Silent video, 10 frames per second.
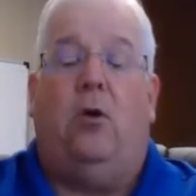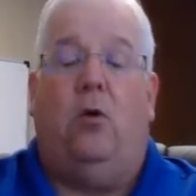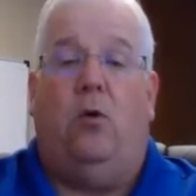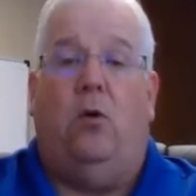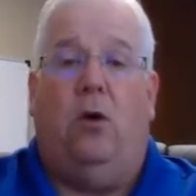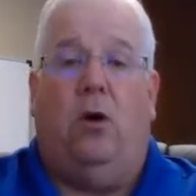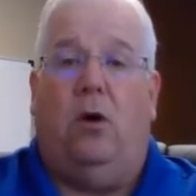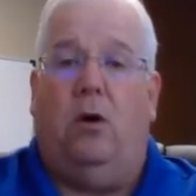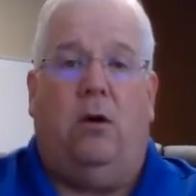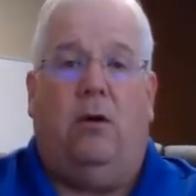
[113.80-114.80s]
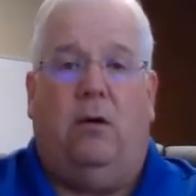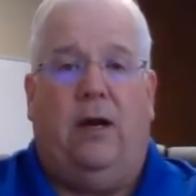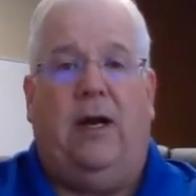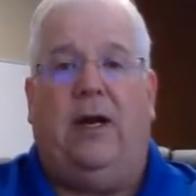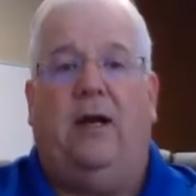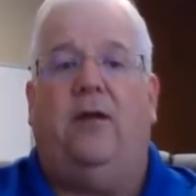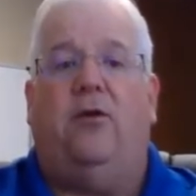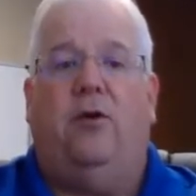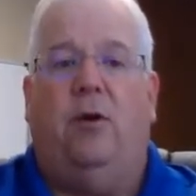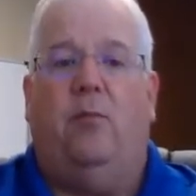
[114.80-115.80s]
or any
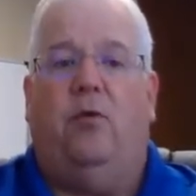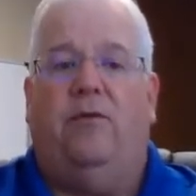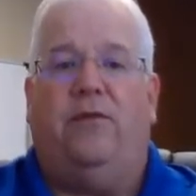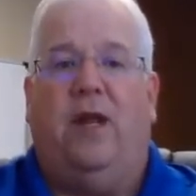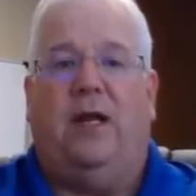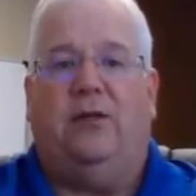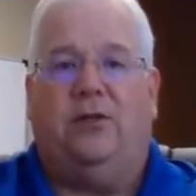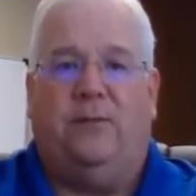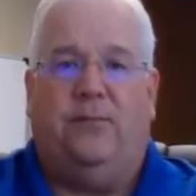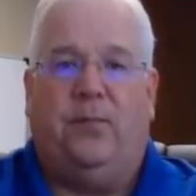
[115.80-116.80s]
other number of things.